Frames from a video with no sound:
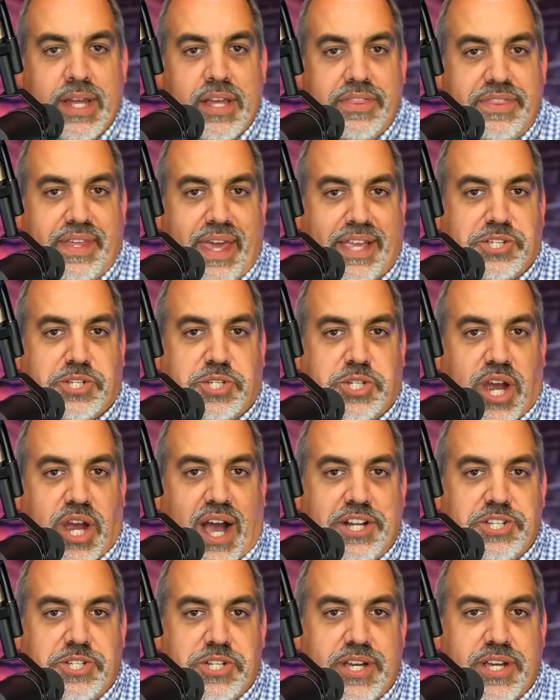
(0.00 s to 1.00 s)
These
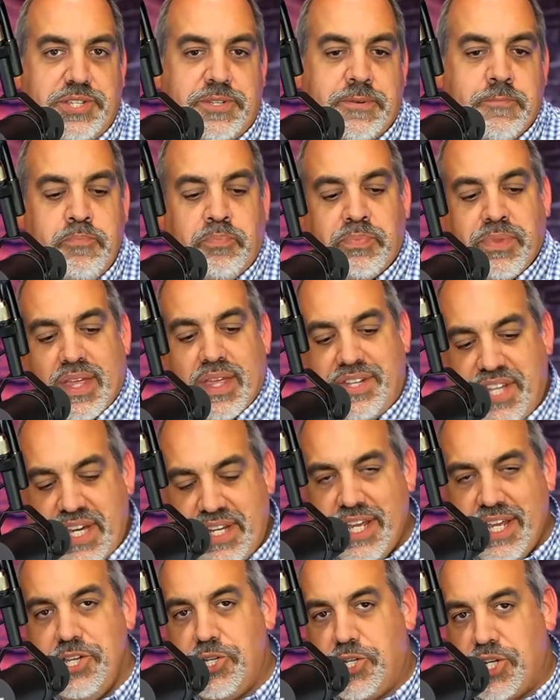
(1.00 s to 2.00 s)
judges
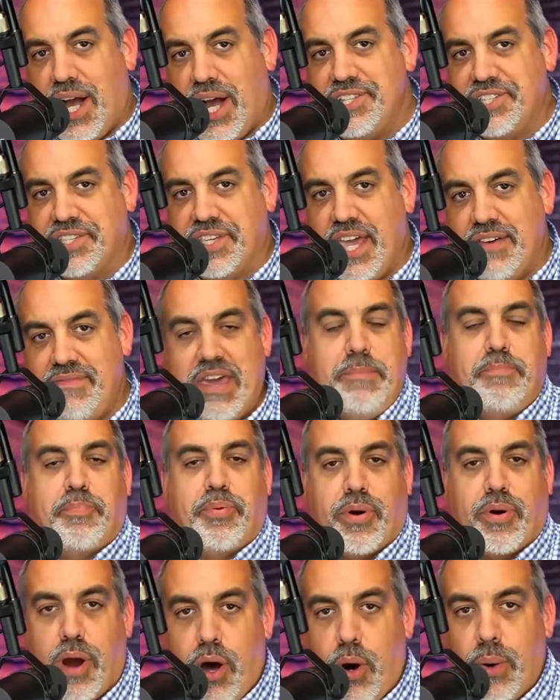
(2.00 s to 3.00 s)
didn't just give a
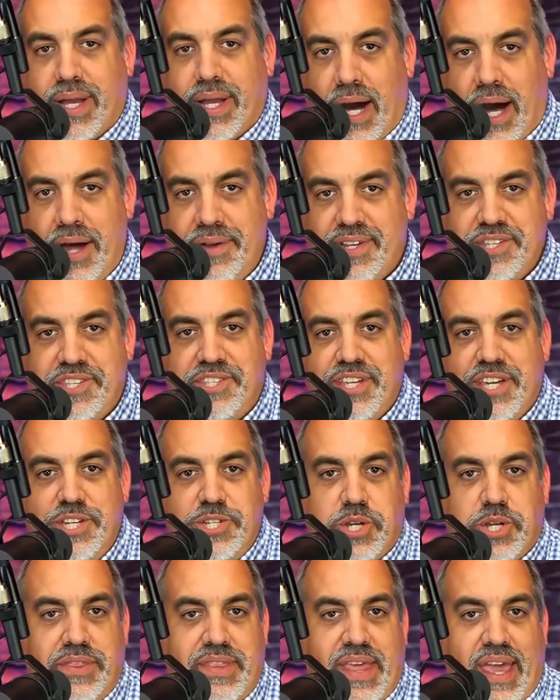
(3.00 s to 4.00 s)
pro-gun decision.